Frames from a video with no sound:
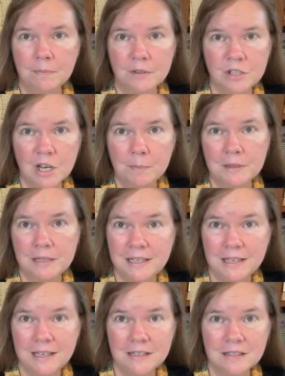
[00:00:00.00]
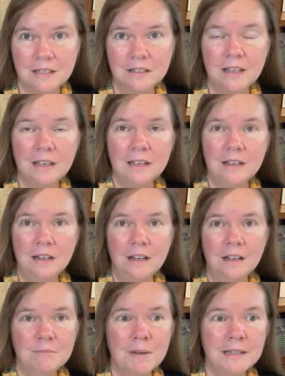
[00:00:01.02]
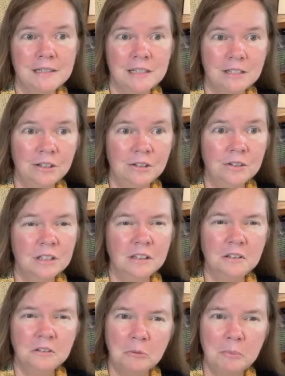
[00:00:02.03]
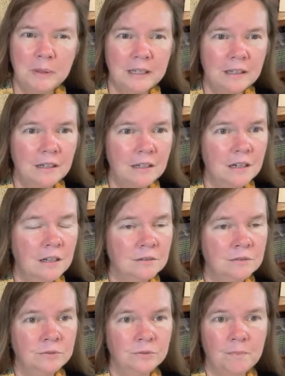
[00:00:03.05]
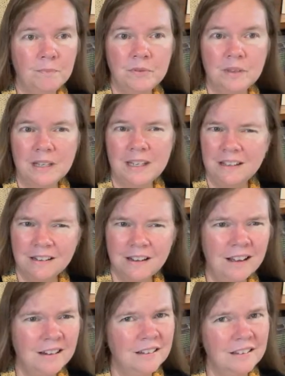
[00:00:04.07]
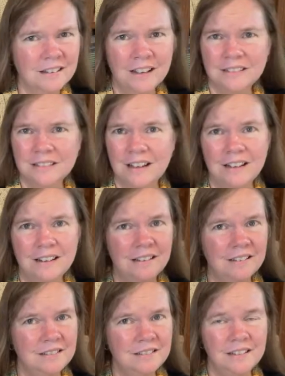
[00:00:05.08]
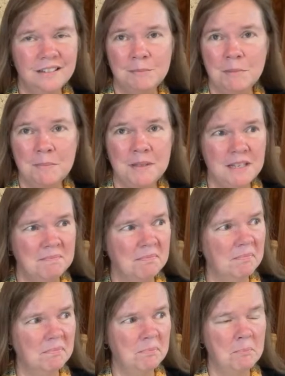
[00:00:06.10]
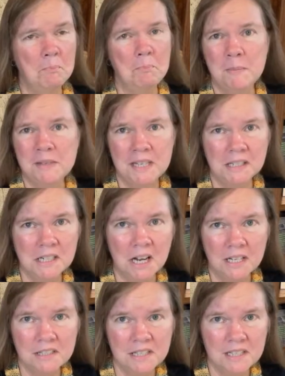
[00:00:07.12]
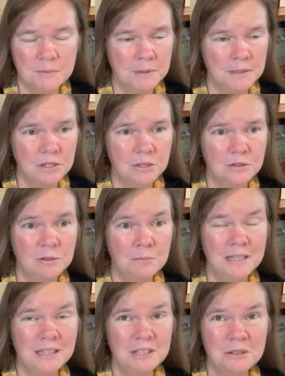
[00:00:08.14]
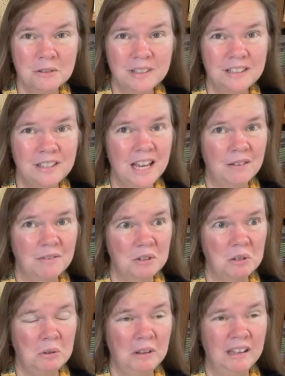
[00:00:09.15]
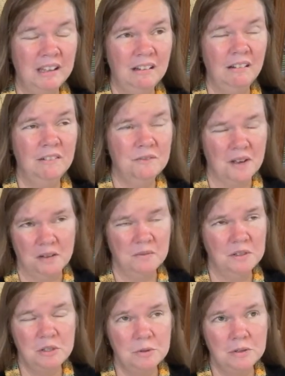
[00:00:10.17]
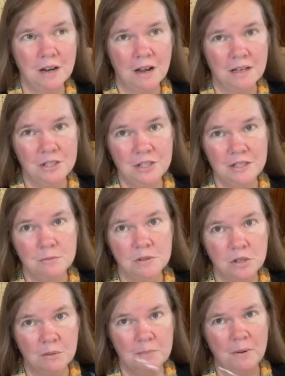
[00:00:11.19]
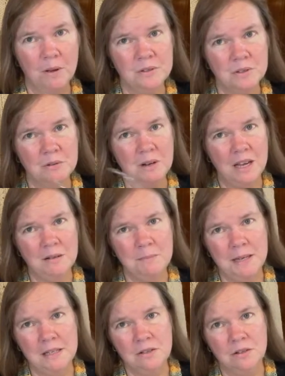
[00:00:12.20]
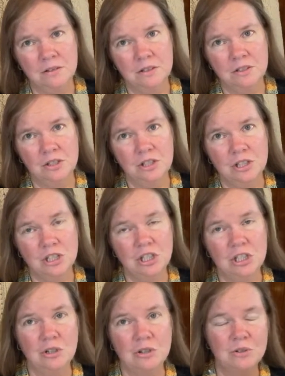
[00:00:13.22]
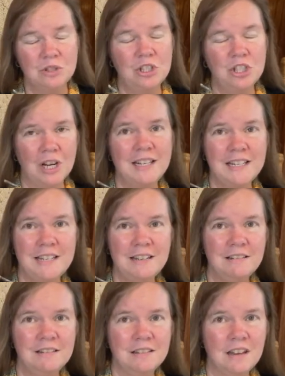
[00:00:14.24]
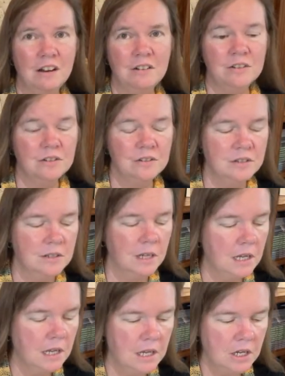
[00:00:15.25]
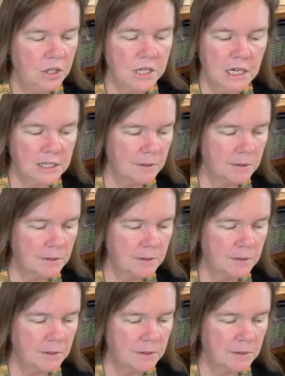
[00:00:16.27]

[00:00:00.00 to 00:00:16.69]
Japanese, and I did learn a little bit of the hiragana, the katakana, and maybe 10 kanjis, but to be literate, you have to know like 500 kanjis, which are also kind of based on the Chinese characters. You guys